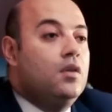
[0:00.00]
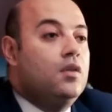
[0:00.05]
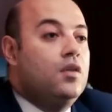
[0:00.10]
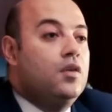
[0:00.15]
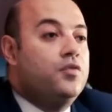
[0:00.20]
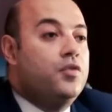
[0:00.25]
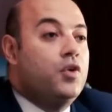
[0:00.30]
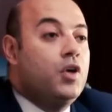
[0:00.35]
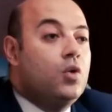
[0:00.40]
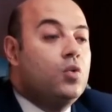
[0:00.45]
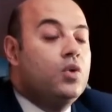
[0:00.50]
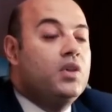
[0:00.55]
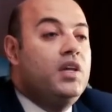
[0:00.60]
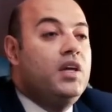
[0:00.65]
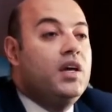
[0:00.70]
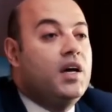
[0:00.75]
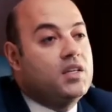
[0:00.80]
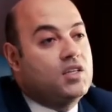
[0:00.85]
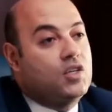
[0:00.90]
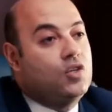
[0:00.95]
The
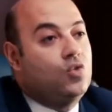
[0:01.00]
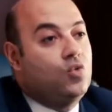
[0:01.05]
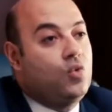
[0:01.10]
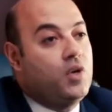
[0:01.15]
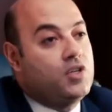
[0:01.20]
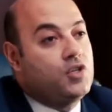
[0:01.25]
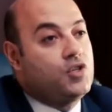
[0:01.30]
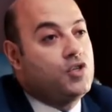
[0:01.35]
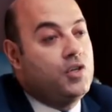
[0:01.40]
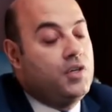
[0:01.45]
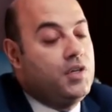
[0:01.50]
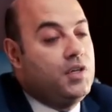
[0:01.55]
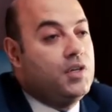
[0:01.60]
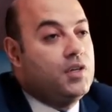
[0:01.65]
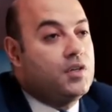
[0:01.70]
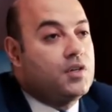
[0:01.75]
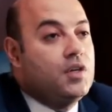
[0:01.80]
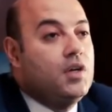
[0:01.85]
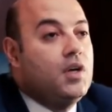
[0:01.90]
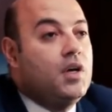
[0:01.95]
frequently asked question
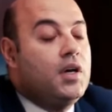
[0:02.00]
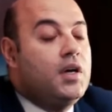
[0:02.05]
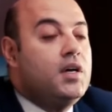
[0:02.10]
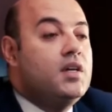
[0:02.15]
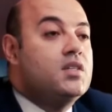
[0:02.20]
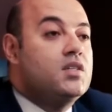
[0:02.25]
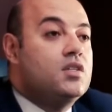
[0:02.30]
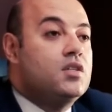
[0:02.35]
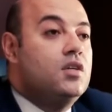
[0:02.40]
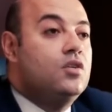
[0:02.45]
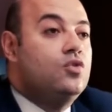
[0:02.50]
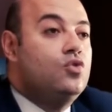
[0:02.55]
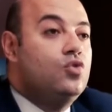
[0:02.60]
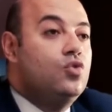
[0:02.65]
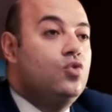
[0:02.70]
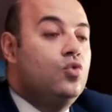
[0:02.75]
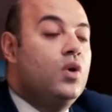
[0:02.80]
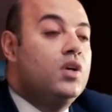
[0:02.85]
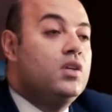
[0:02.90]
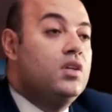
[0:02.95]
here is, to
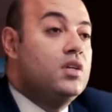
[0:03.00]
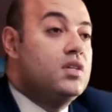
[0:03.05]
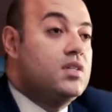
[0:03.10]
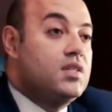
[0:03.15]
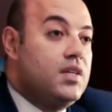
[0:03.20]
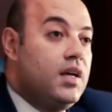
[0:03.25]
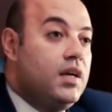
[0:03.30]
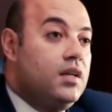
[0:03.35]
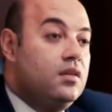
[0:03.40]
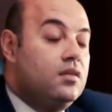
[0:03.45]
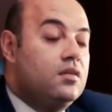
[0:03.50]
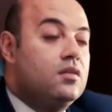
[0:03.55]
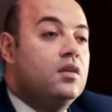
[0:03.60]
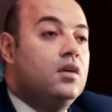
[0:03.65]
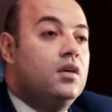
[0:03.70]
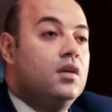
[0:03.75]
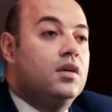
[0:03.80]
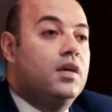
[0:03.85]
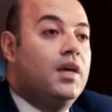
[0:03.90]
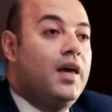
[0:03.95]
what extent
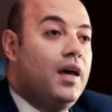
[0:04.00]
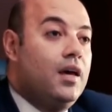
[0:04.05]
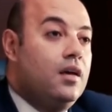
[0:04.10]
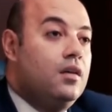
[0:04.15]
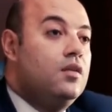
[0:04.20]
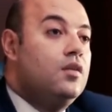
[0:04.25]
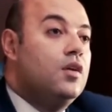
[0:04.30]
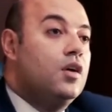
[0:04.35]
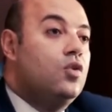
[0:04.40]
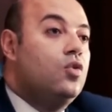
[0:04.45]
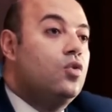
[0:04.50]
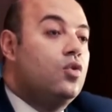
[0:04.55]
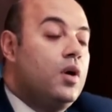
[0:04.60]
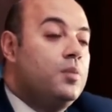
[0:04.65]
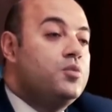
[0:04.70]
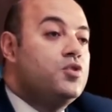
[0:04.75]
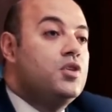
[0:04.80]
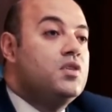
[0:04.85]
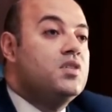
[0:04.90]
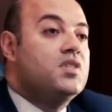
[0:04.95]
can the
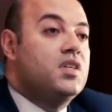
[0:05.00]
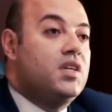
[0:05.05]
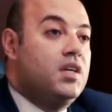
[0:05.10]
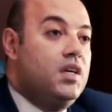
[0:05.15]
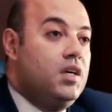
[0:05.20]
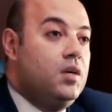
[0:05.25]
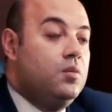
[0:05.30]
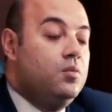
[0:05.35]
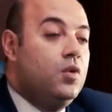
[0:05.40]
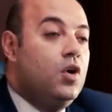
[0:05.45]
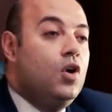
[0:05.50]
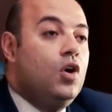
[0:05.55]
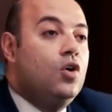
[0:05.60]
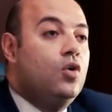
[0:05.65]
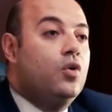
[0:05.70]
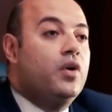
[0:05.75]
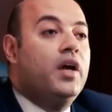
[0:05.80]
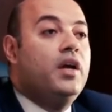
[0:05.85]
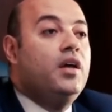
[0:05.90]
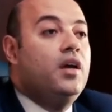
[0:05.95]
corruption scheme
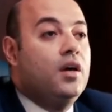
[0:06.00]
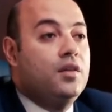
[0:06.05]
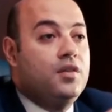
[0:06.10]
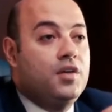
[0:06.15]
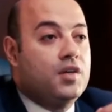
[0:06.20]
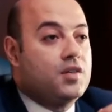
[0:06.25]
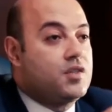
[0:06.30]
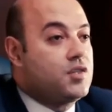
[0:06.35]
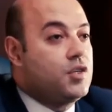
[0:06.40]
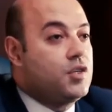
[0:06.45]
or any other